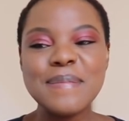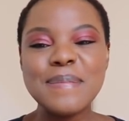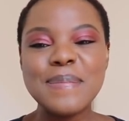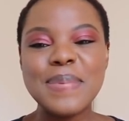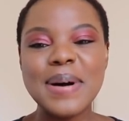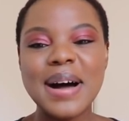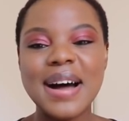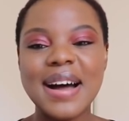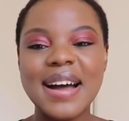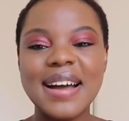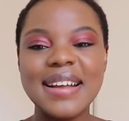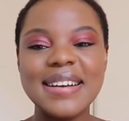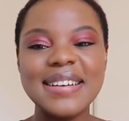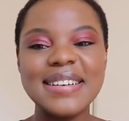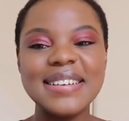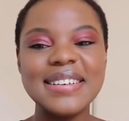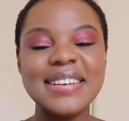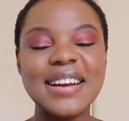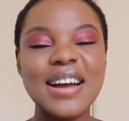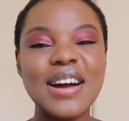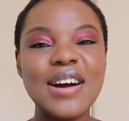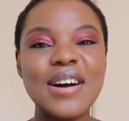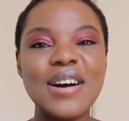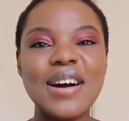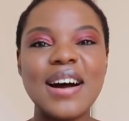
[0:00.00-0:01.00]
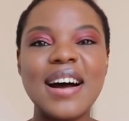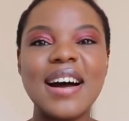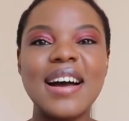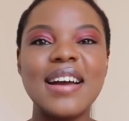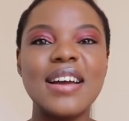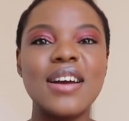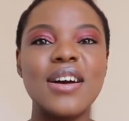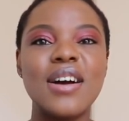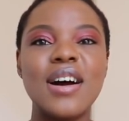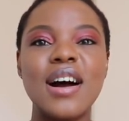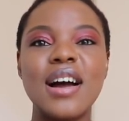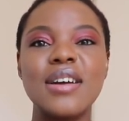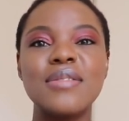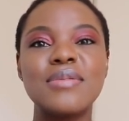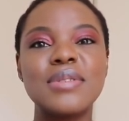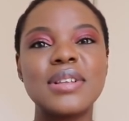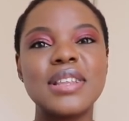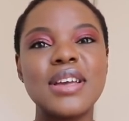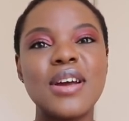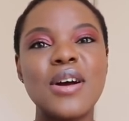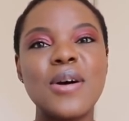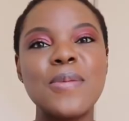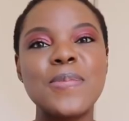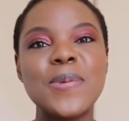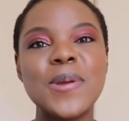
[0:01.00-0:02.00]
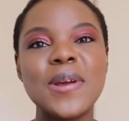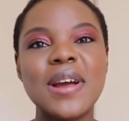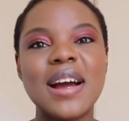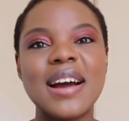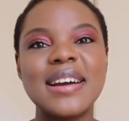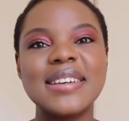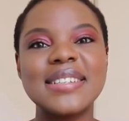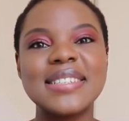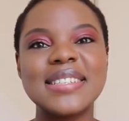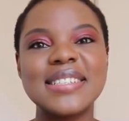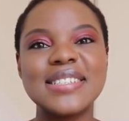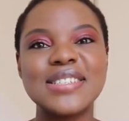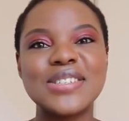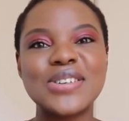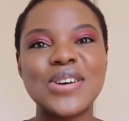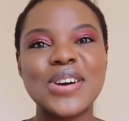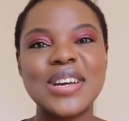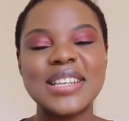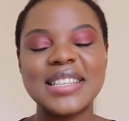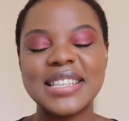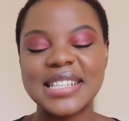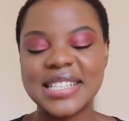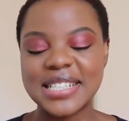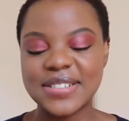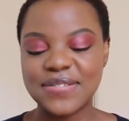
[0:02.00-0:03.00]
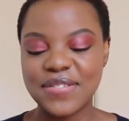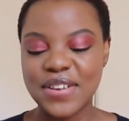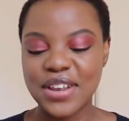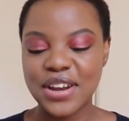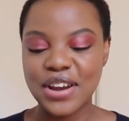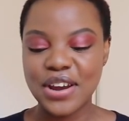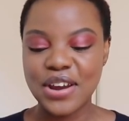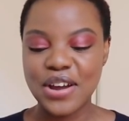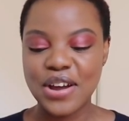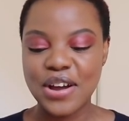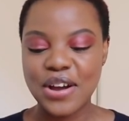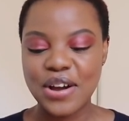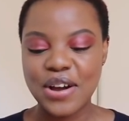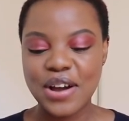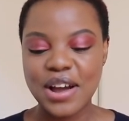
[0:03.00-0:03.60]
But no, I really hope you guys enjoyed this video.